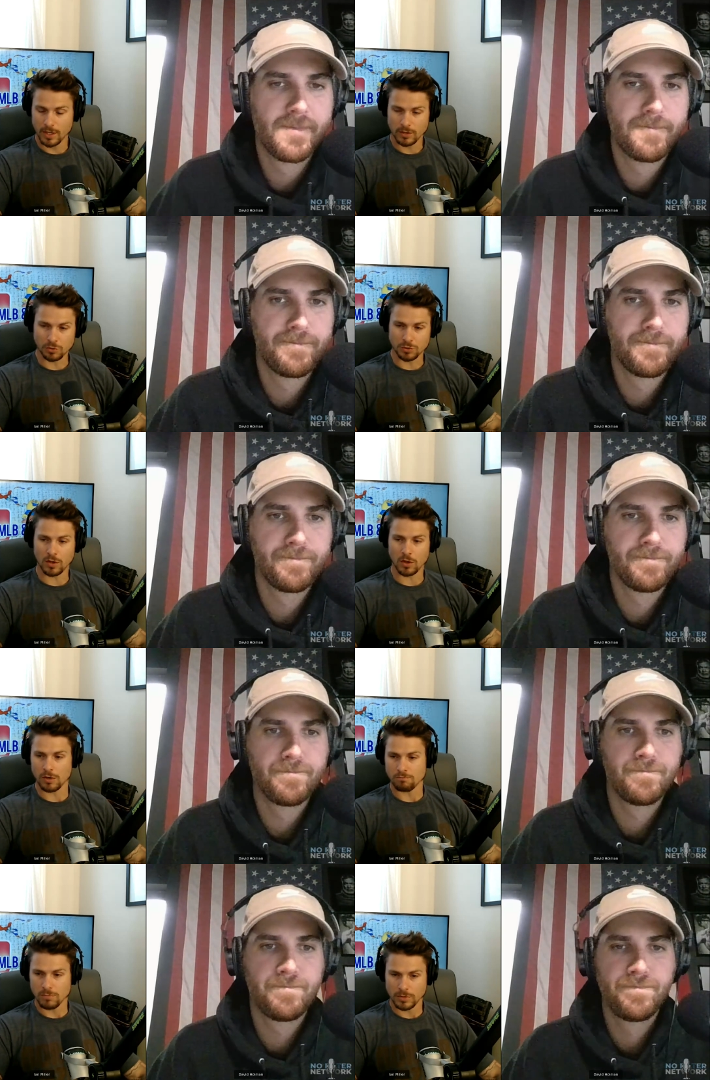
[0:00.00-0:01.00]
Speaker 1: go tell
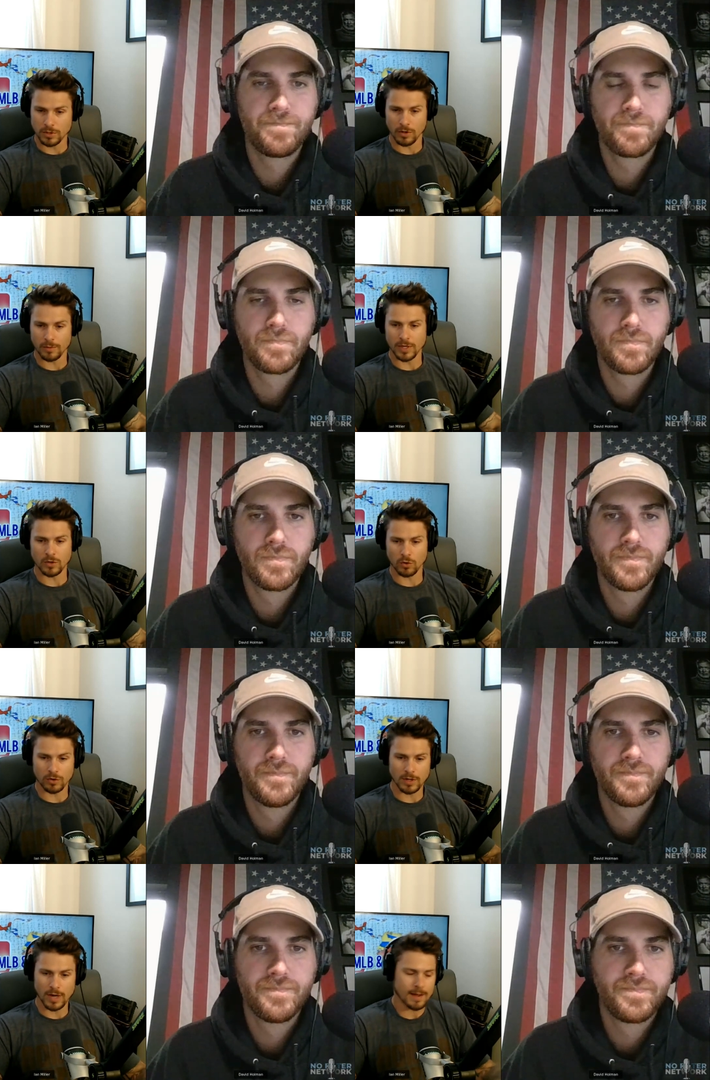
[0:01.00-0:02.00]
on them. You know what I mean?
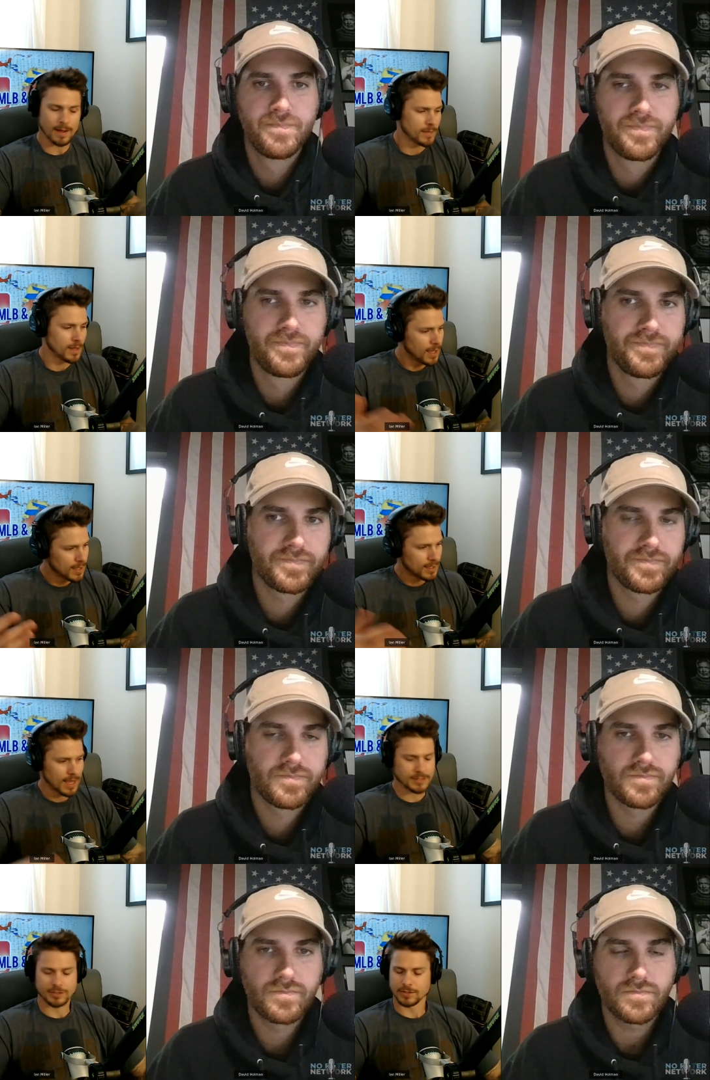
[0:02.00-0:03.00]
Or I,
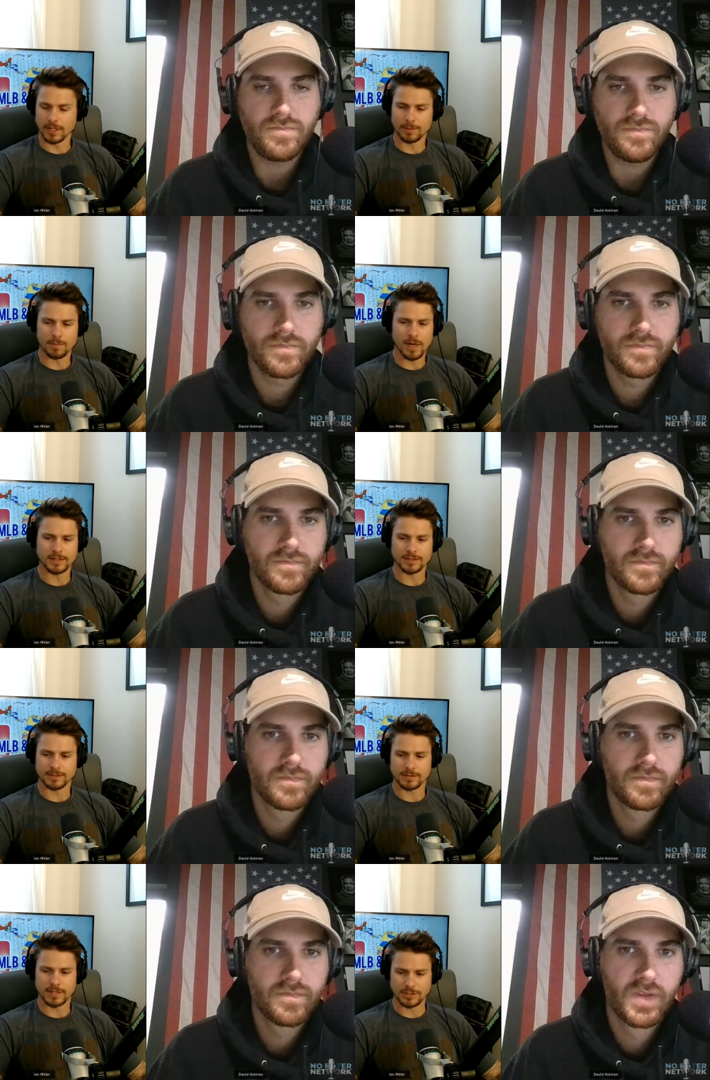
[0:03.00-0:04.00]
I just think Ben,
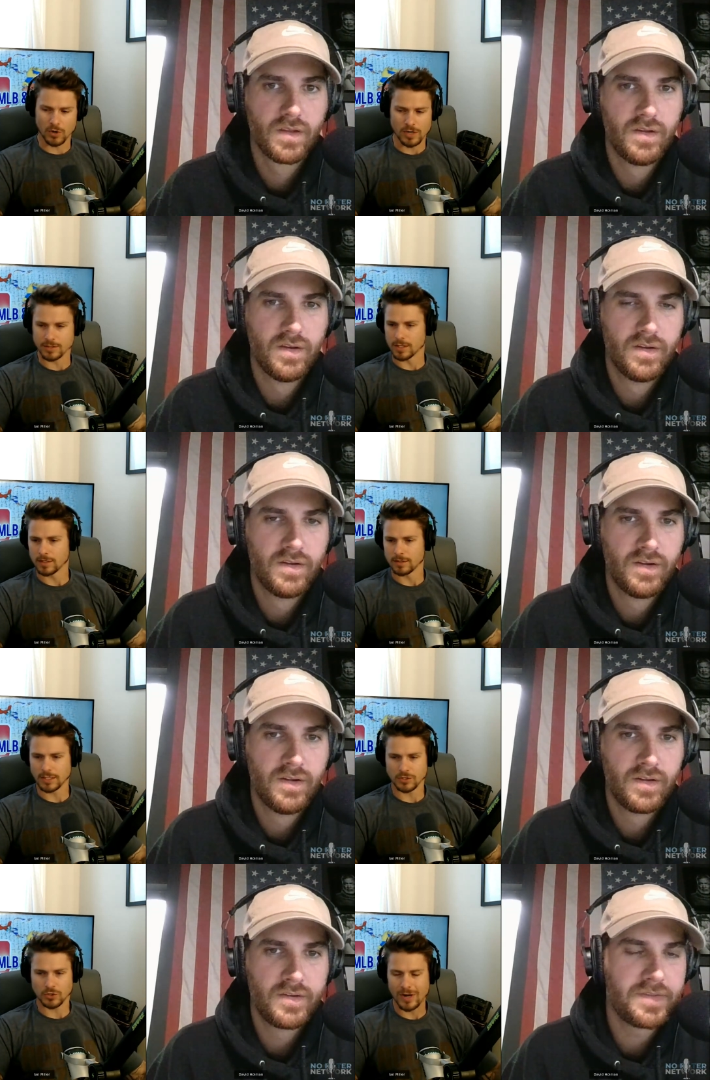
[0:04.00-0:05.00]
it's that's crazy.
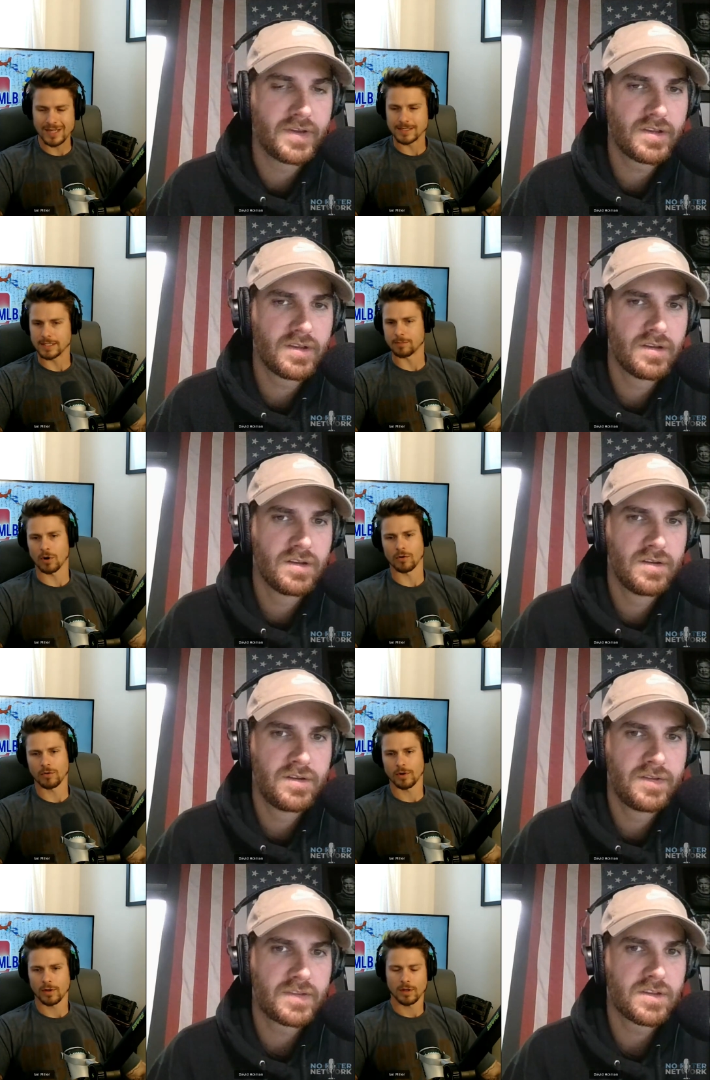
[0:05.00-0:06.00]
That's crazy. Do you
Speaker 2: think?
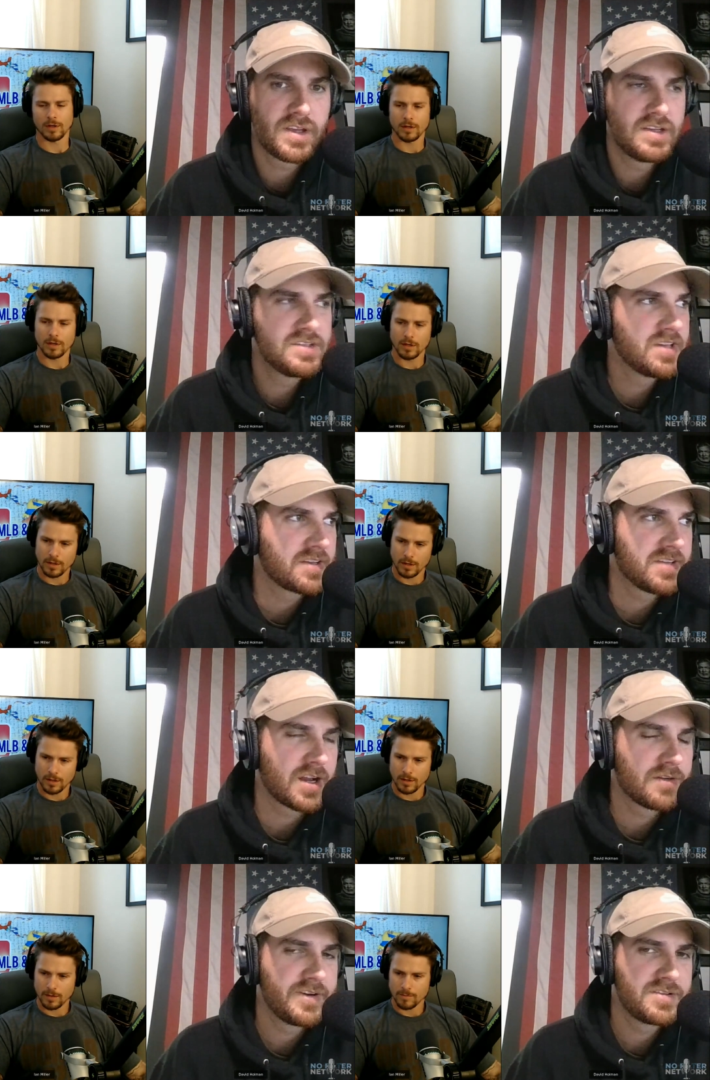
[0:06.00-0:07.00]
Do you think the kids like
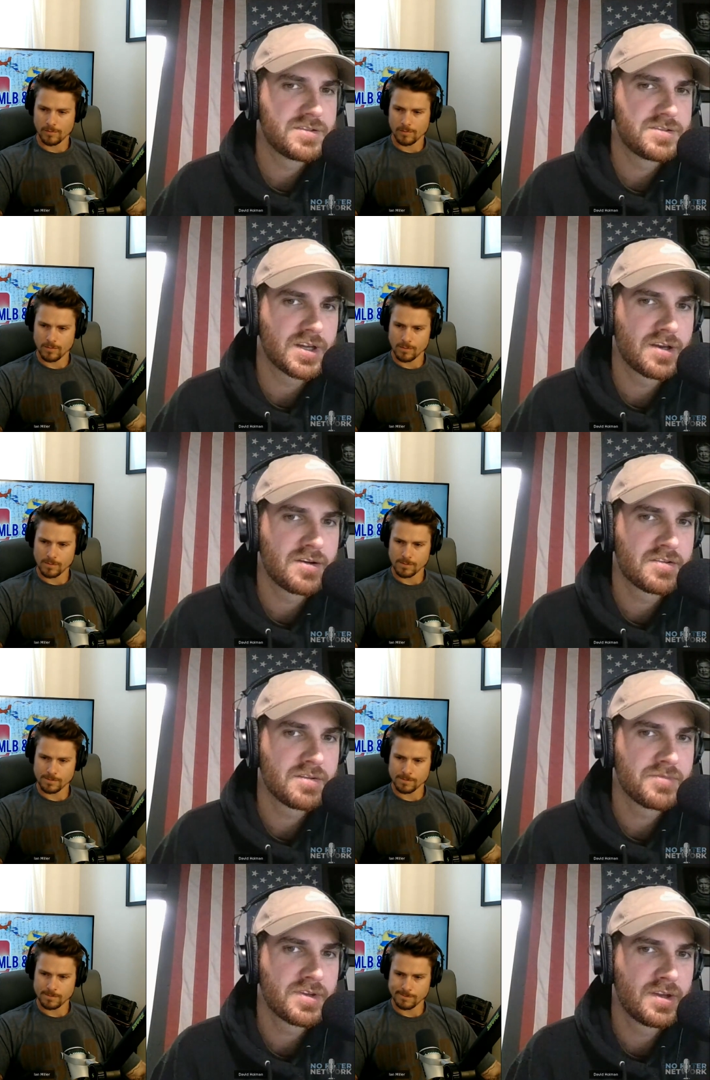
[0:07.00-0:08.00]
sacrificed a chicken
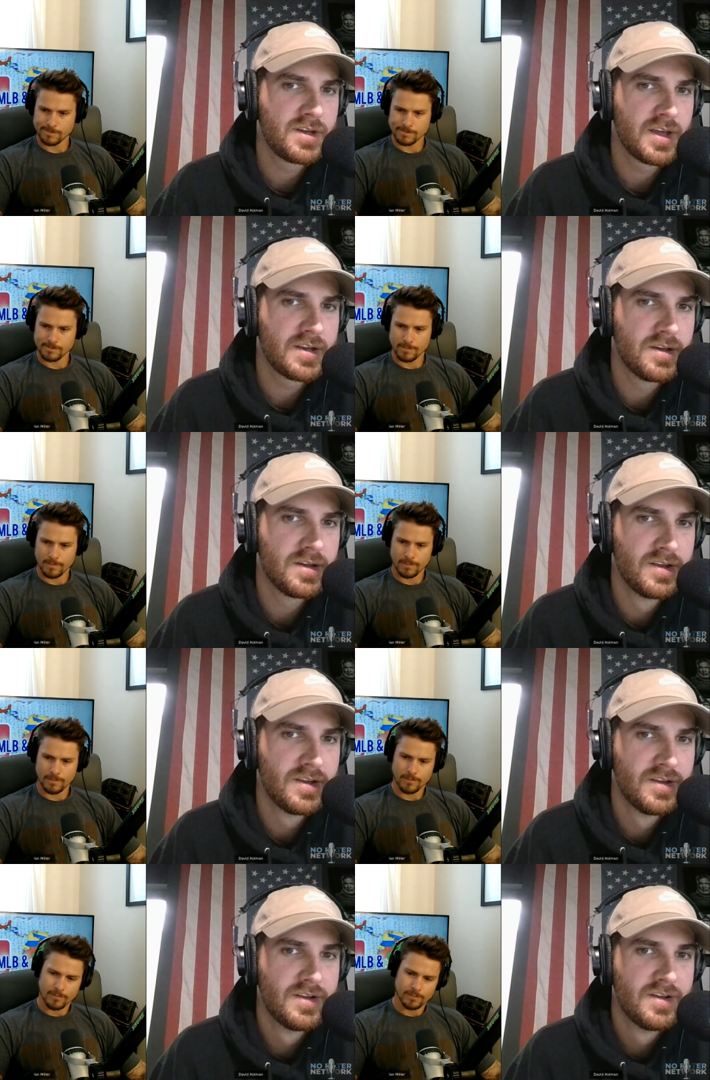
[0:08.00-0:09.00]
or something, and you had to
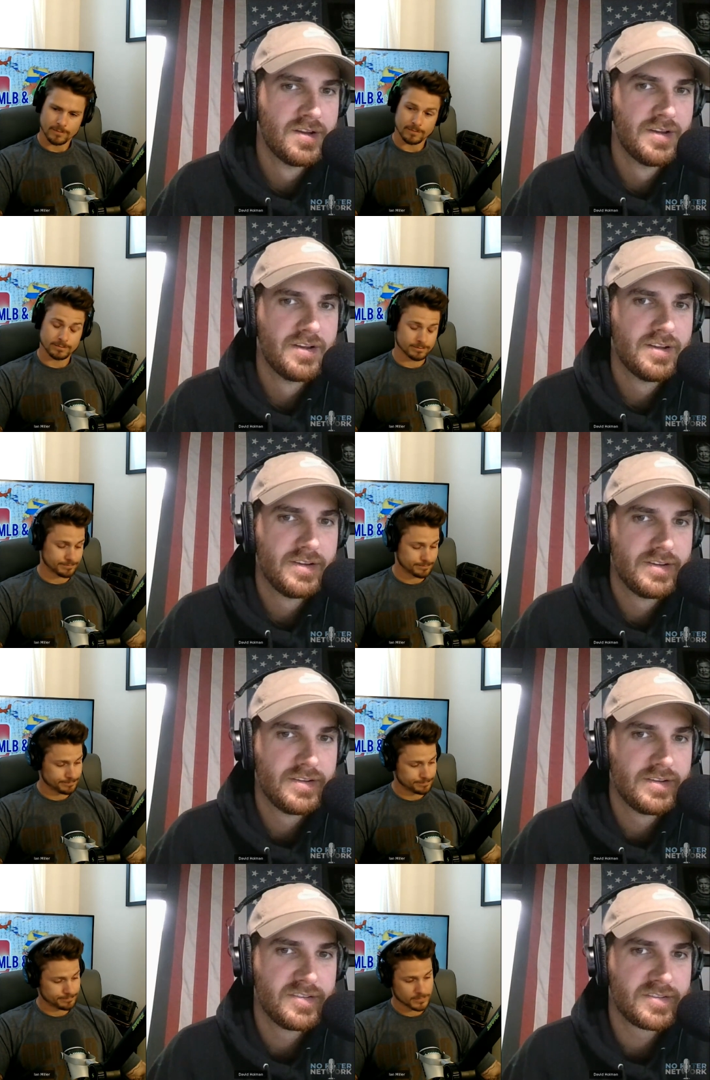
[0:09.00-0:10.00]

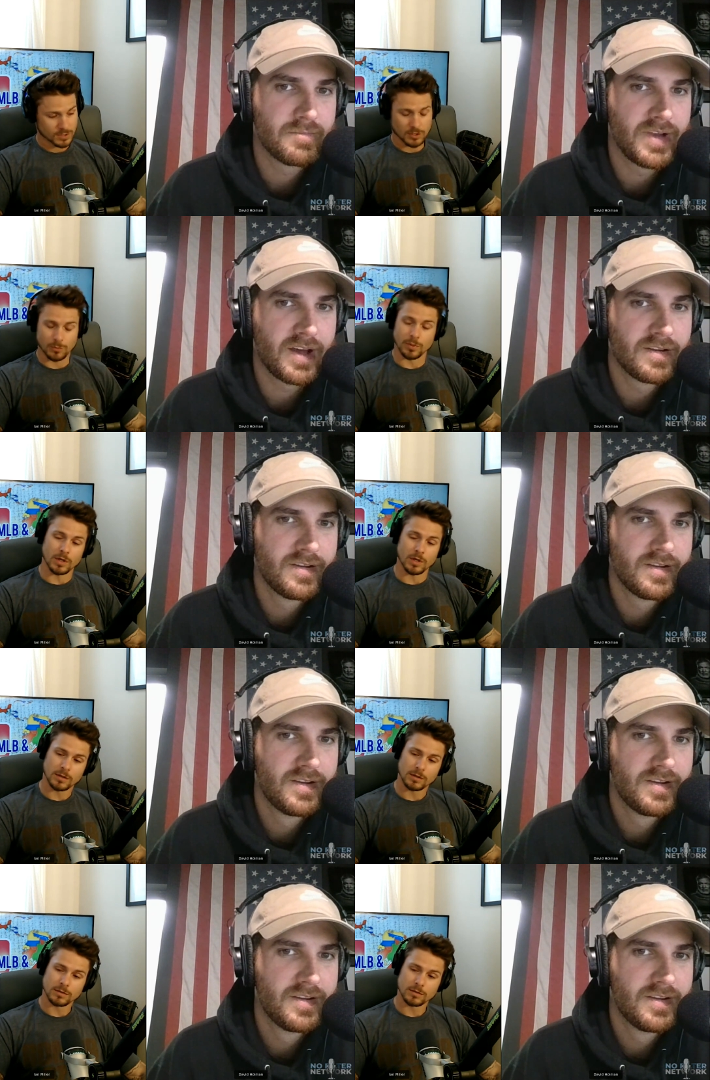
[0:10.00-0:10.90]
sit could down? Be.